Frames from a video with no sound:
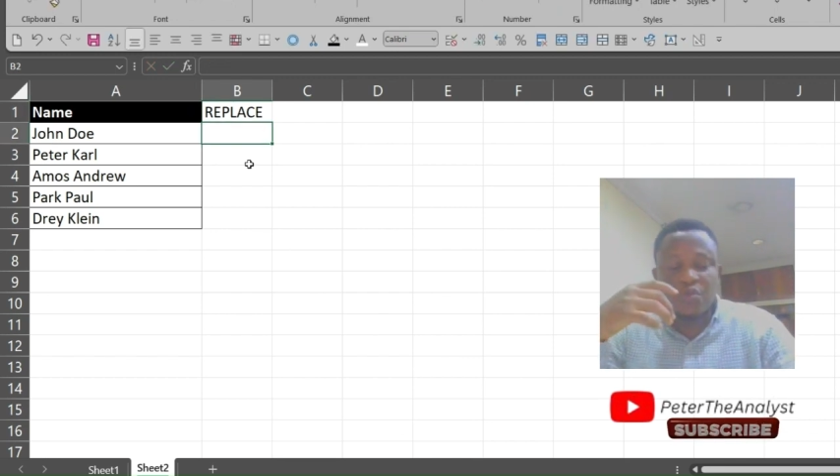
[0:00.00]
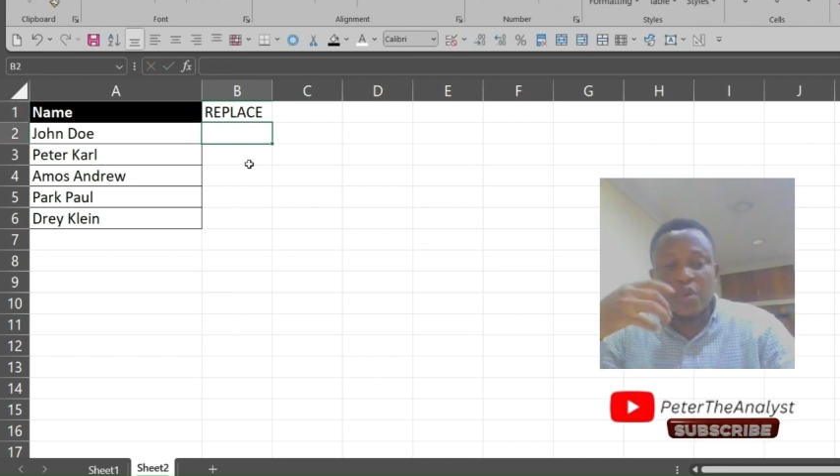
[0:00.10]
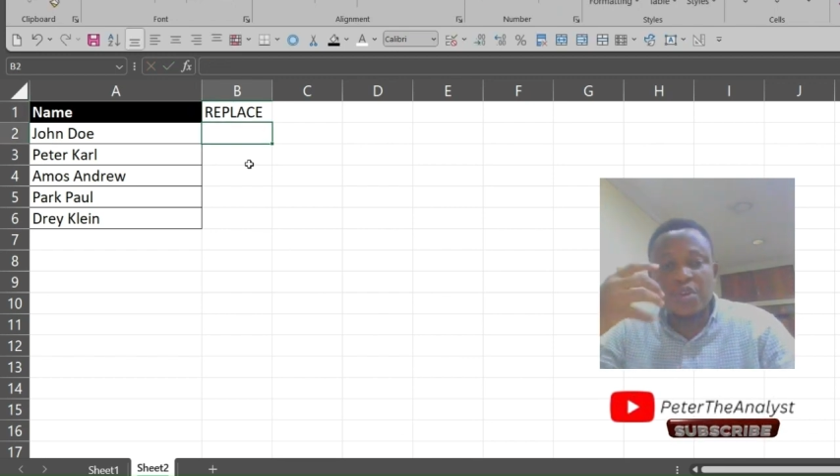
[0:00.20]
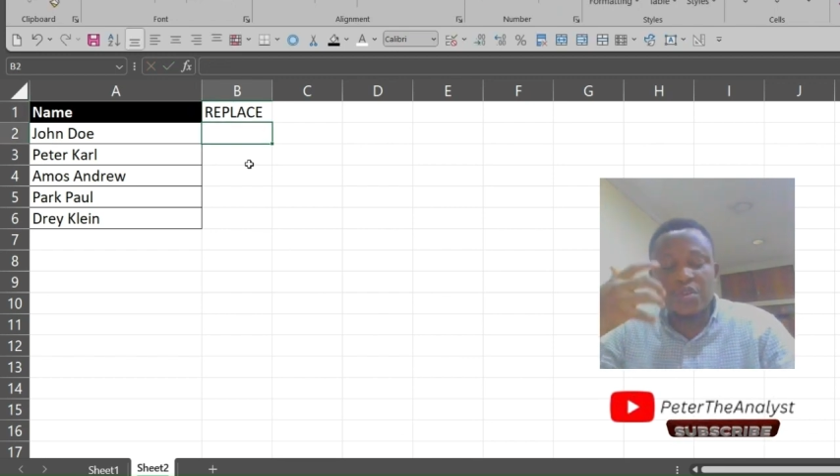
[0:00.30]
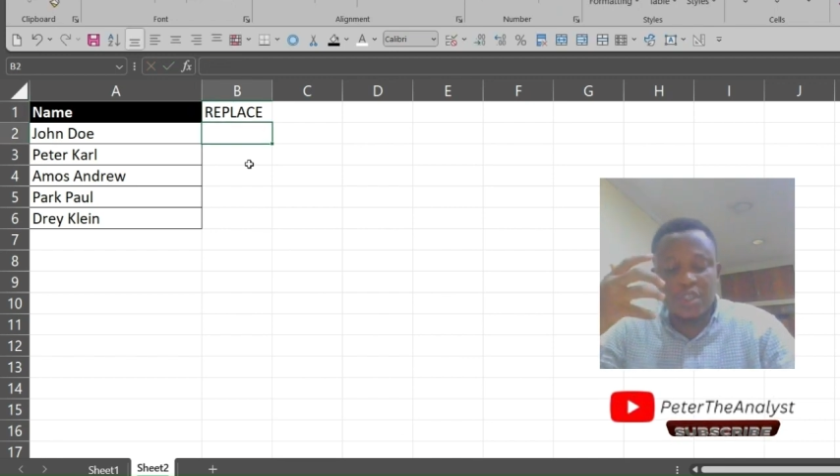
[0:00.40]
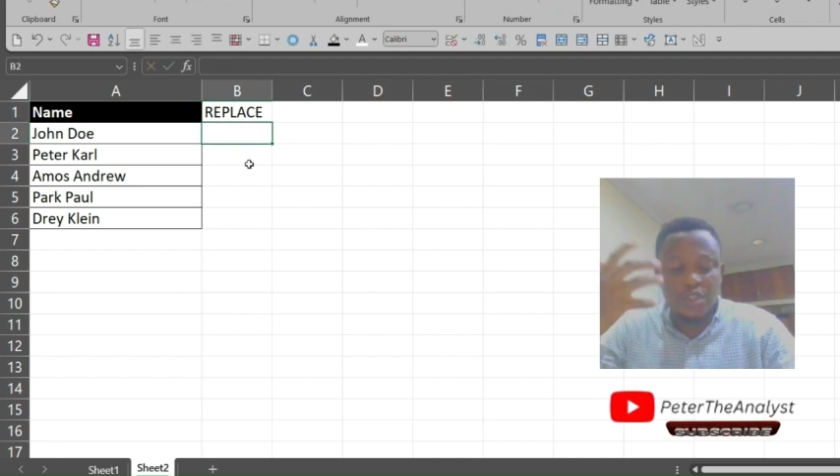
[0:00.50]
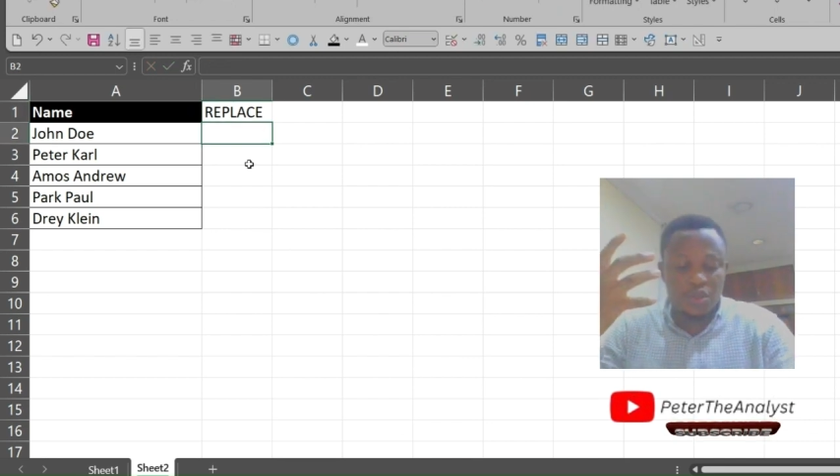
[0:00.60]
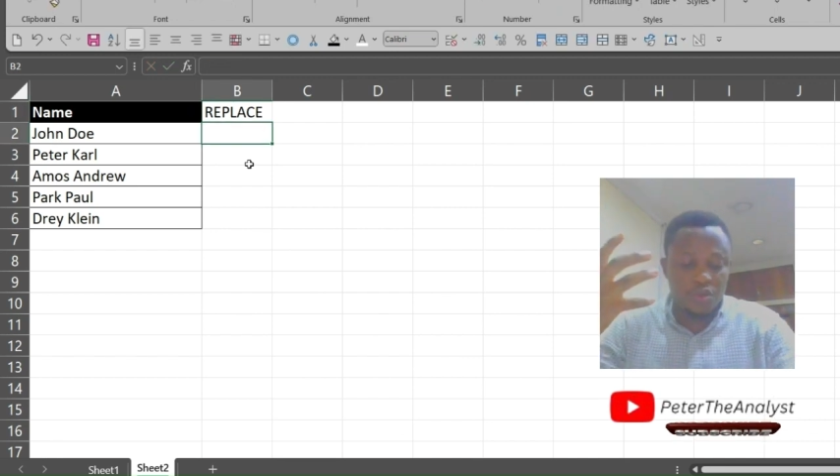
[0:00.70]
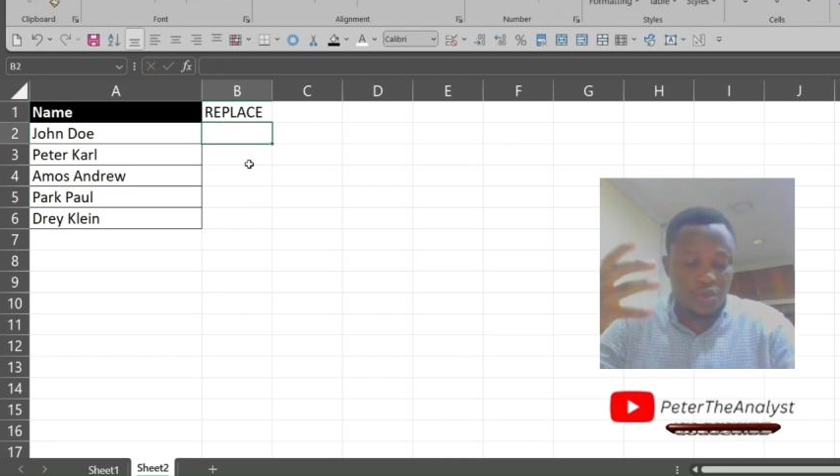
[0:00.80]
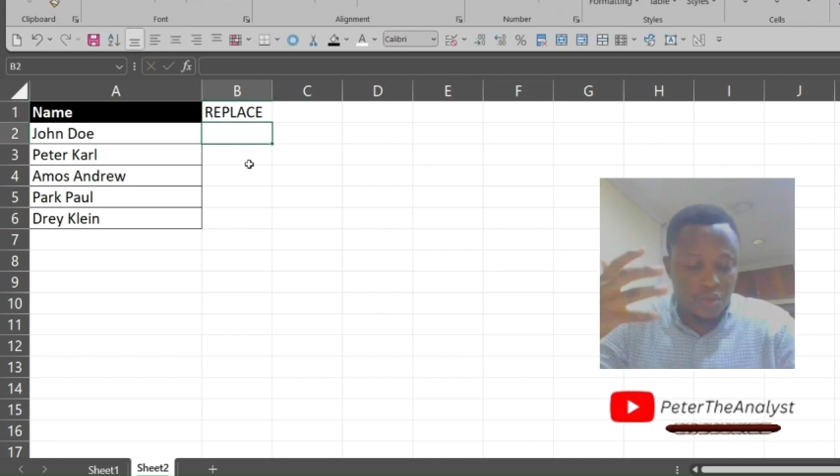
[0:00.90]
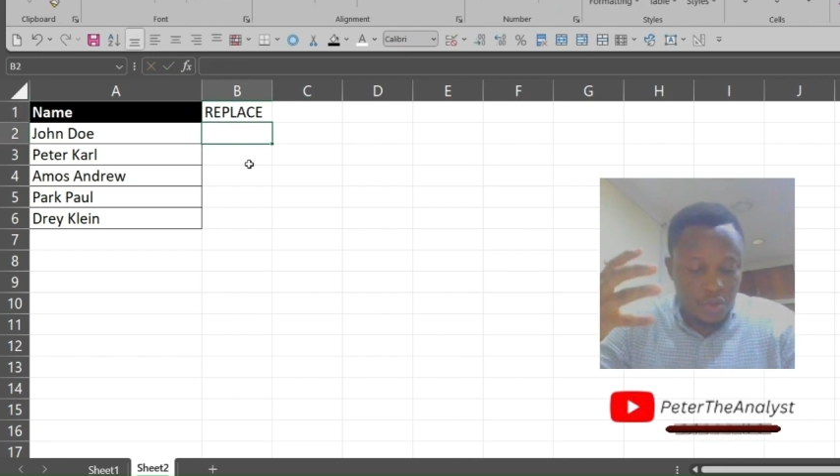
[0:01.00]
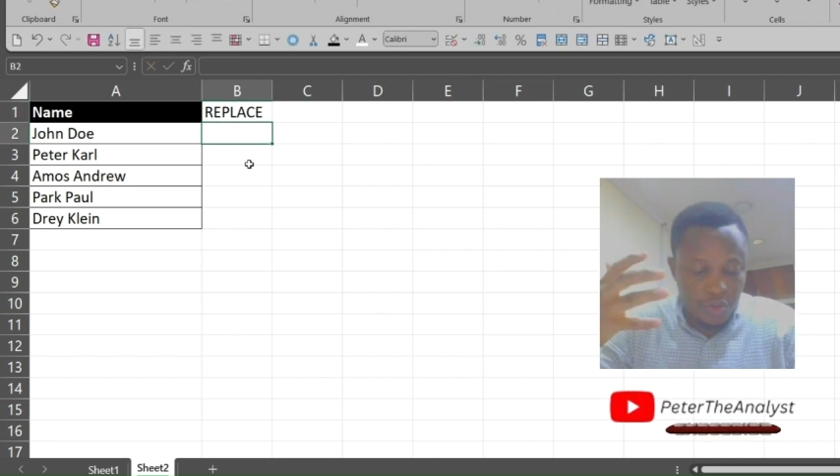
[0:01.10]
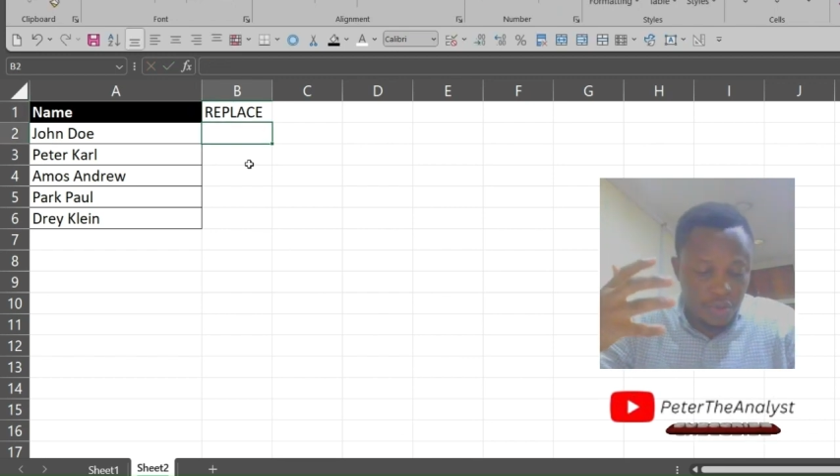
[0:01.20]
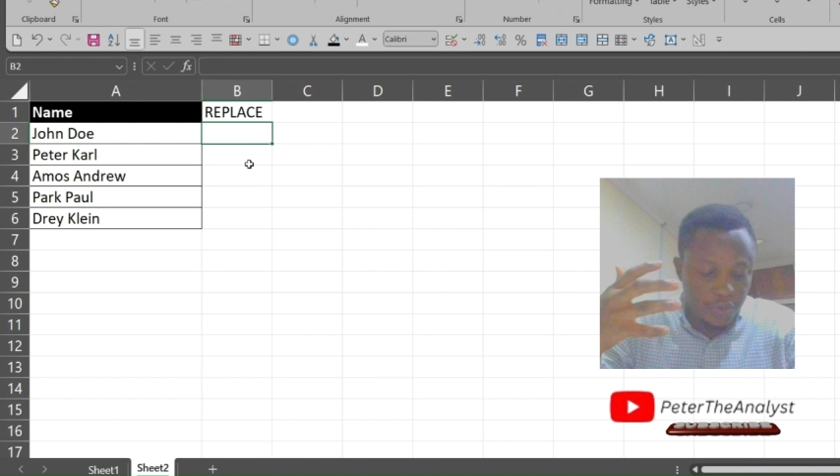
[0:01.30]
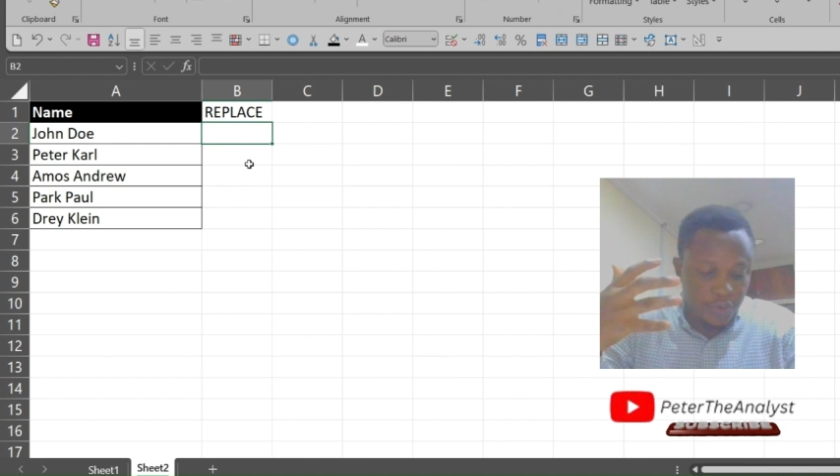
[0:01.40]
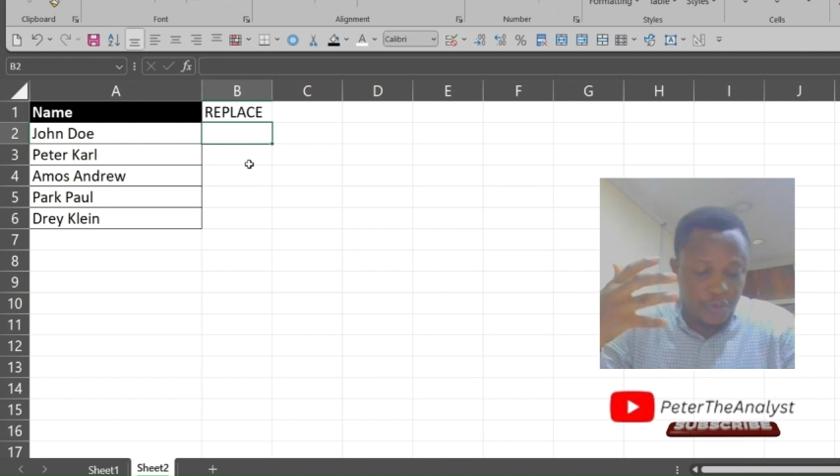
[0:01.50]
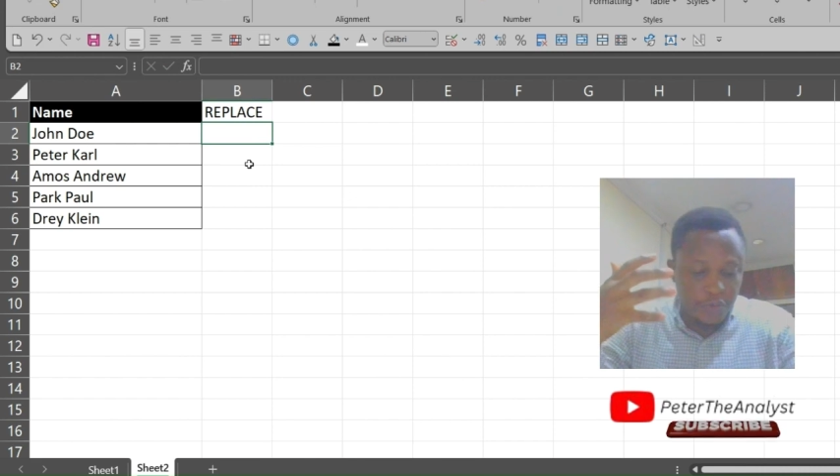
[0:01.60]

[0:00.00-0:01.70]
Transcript: We use it to